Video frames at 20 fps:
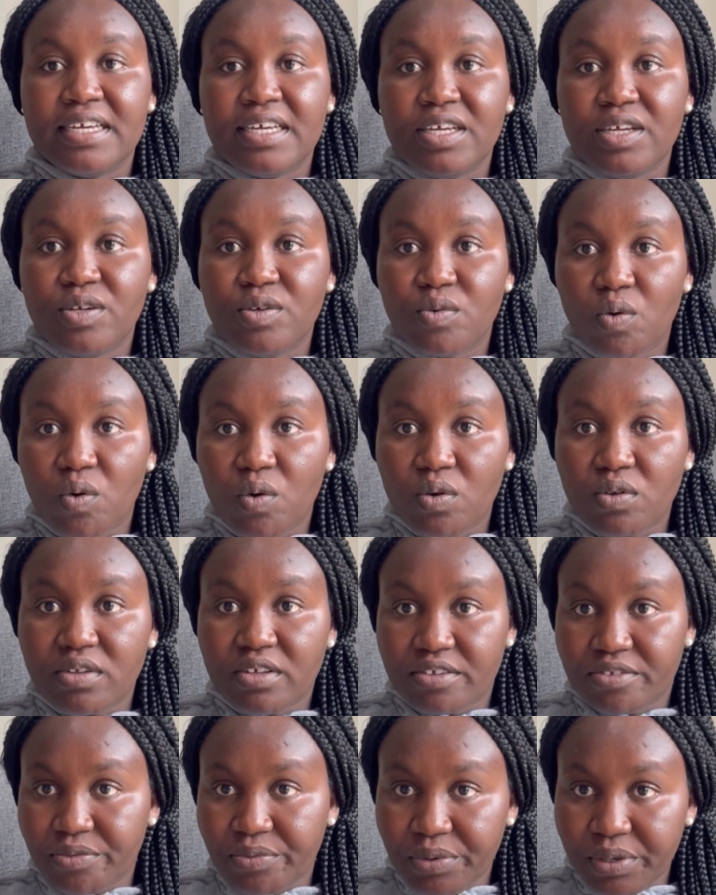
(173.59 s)
in all the
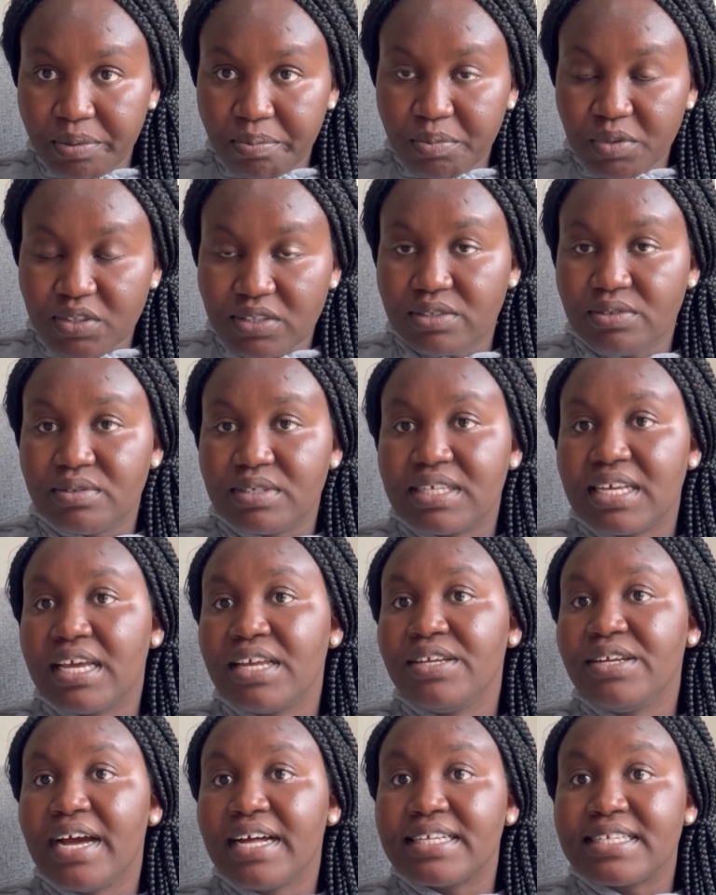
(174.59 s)
3 modules and
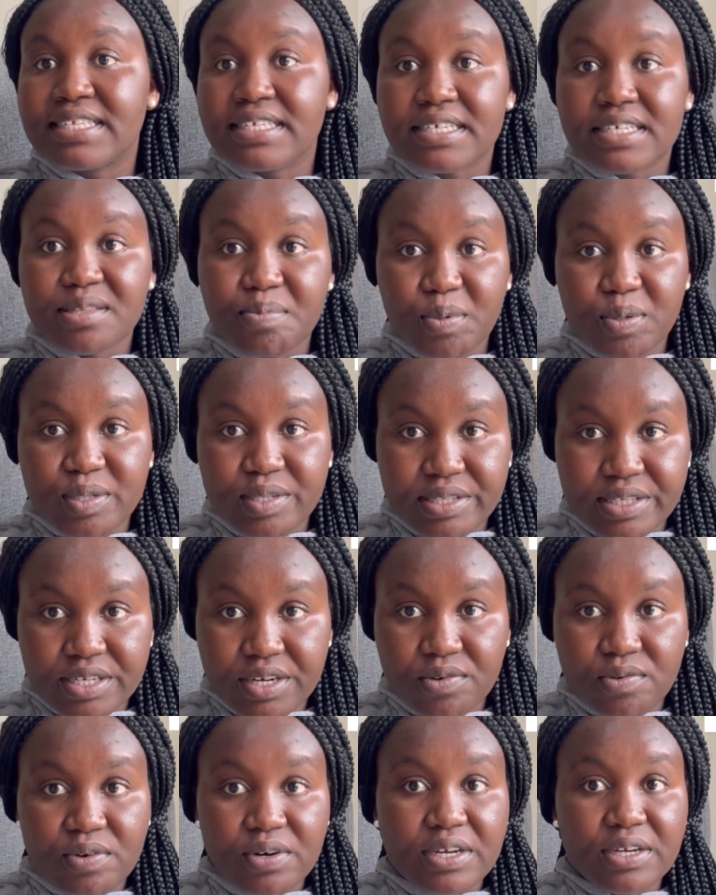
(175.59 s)
you had
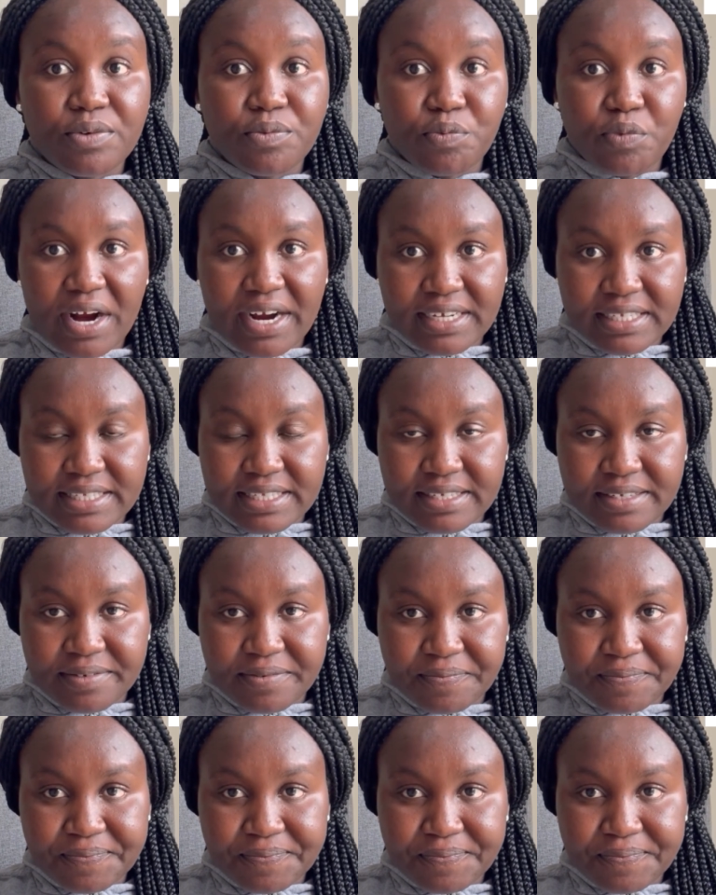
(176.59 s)
6.0 in writing.